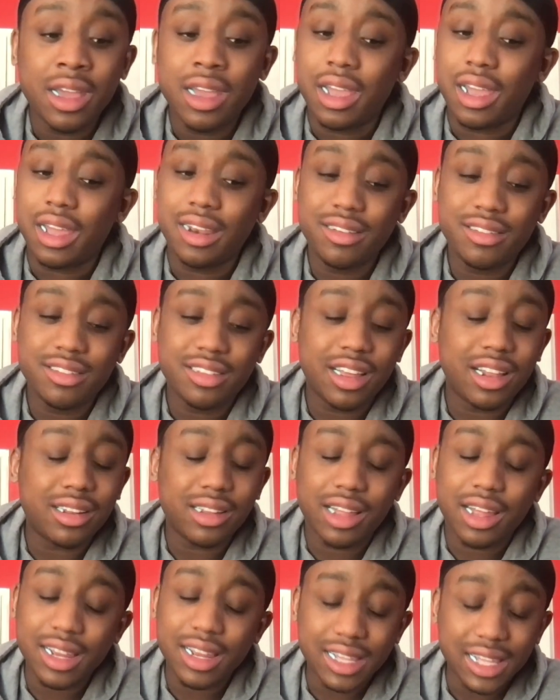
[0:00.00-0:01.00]
And he's had a
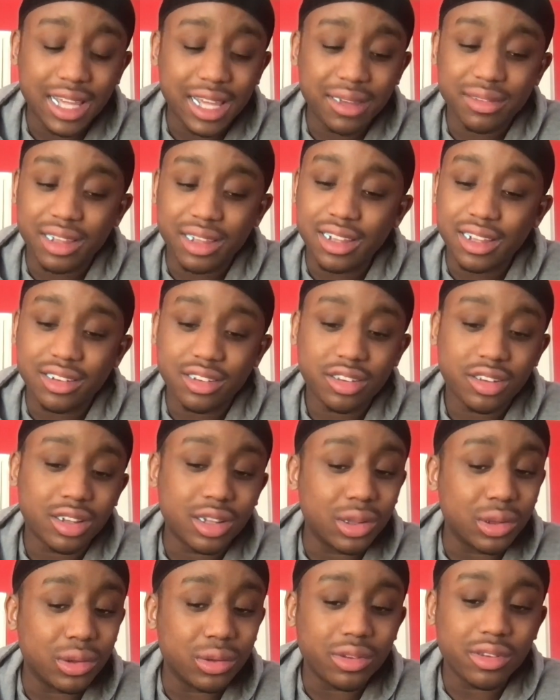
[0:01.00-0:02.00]
lot of games that he just
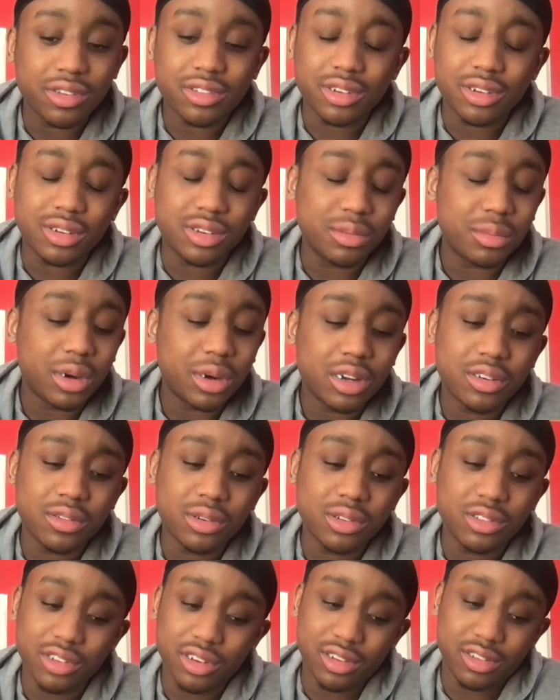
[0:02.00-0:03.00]
closed this year. DeMar
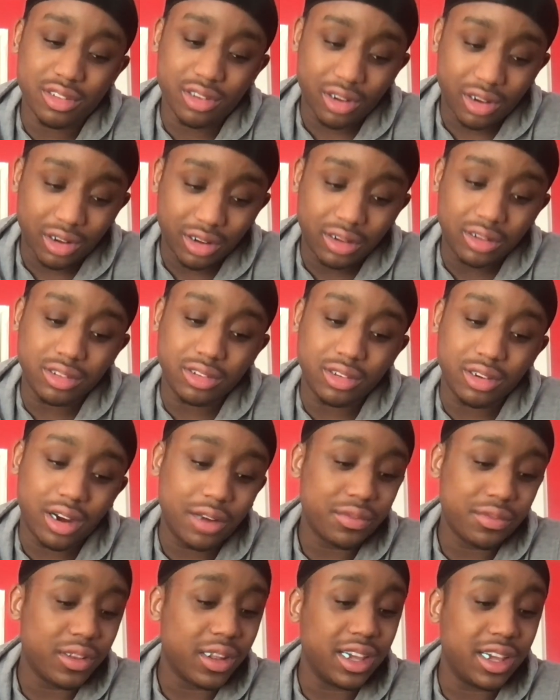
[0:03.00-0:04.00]
DeRozan is an all-star. I
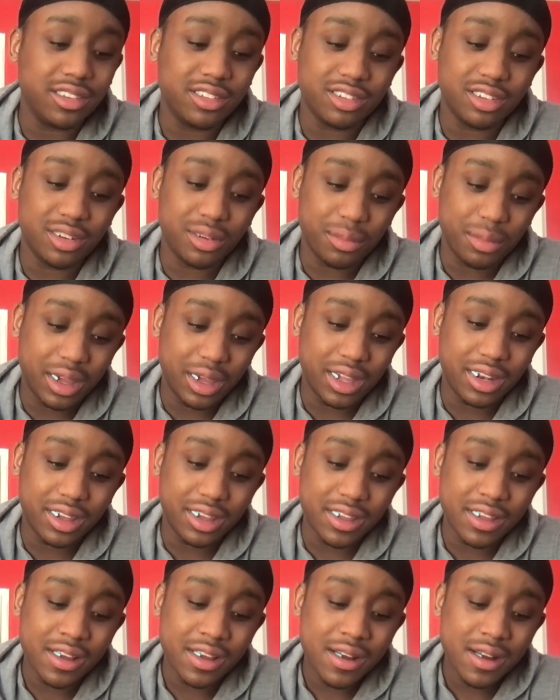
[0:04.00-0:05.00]
feel like he should have made
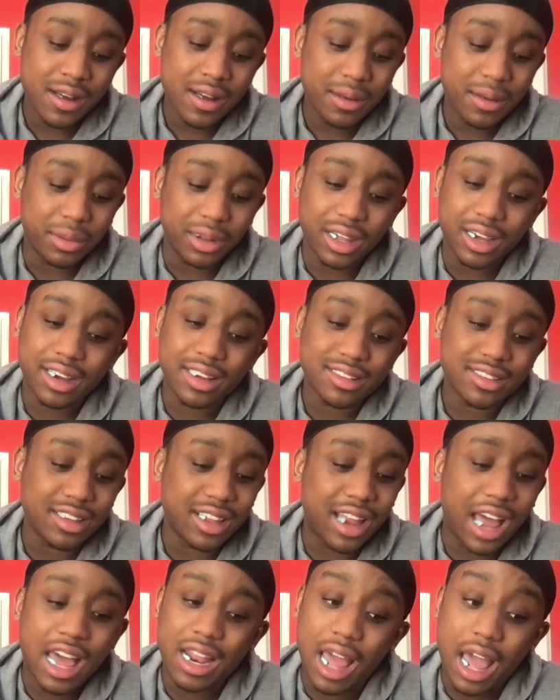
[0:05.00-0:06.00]
it. But like I
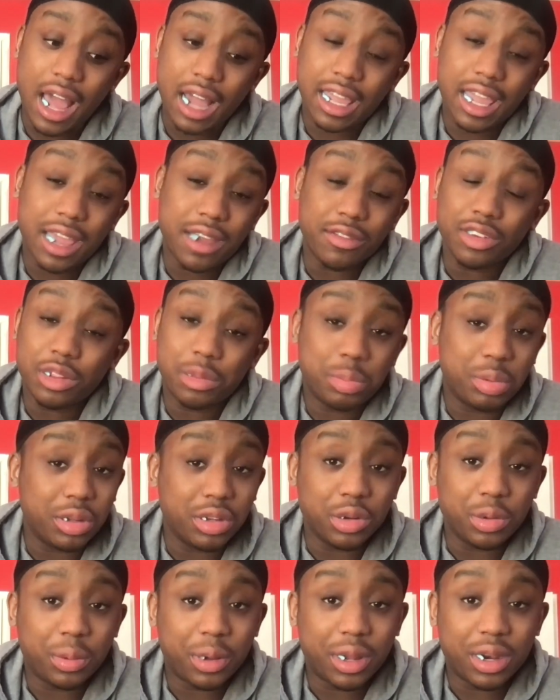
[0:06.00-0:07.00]
said, I can't really
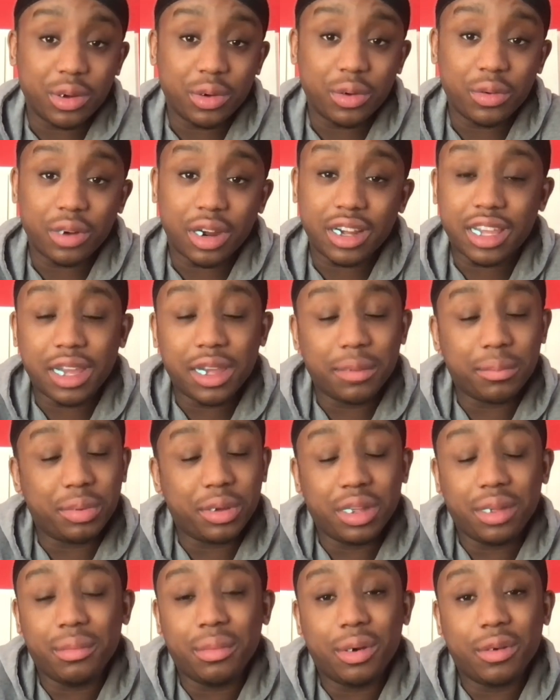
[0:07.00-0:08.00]
put nobody over. I can't
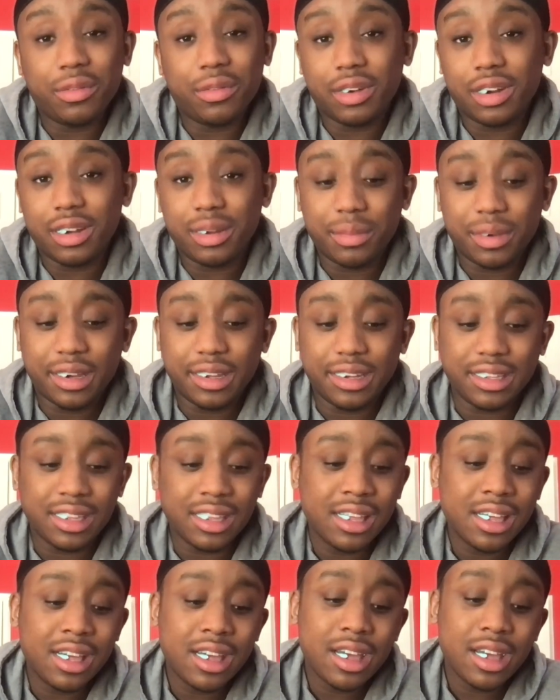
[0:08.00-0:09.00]
put him over anybody.
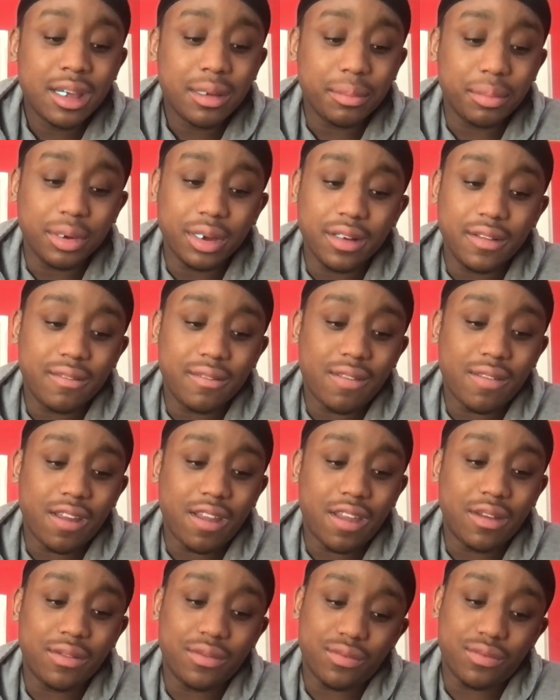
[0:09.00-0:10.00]
But
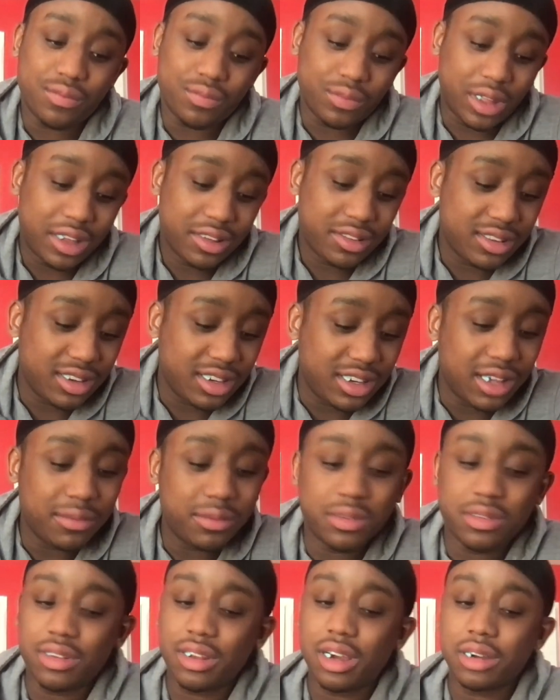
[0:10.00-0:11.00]
if Anthony
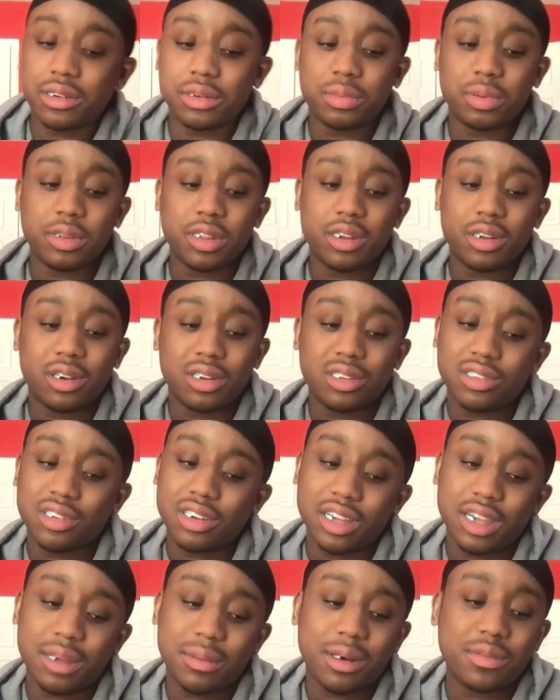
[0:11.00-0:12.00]
Davis is not going to play in the
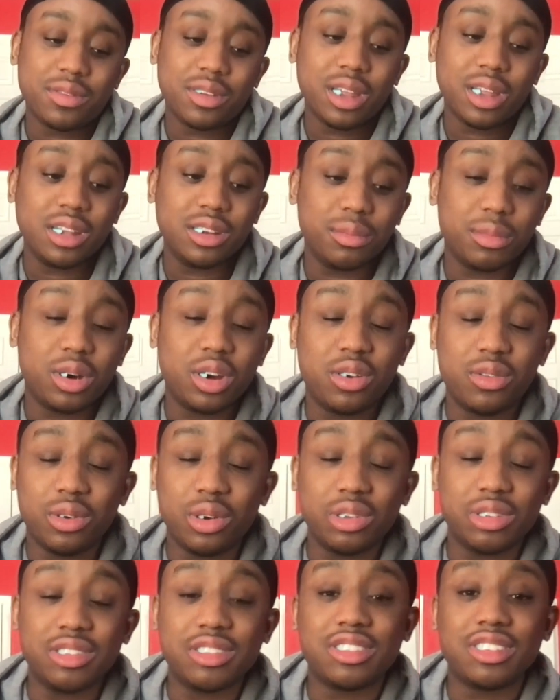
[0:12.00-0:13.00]
all-star game, I feel like DeMar
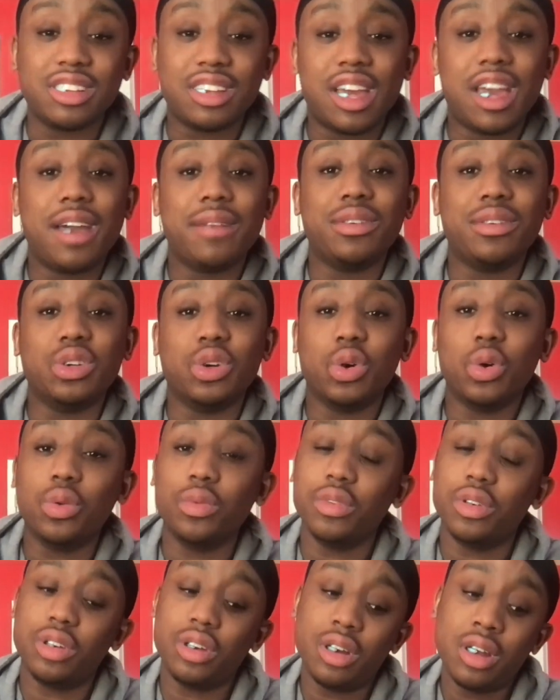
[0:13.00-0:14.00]
DeRozan should have it
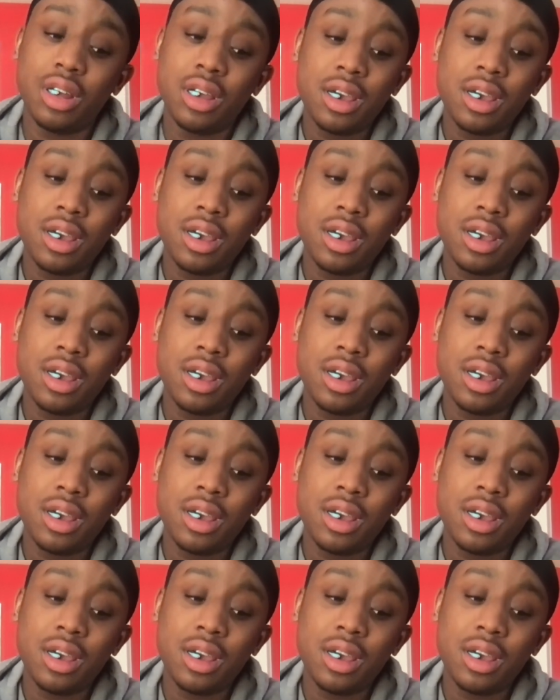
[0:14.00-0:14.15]
over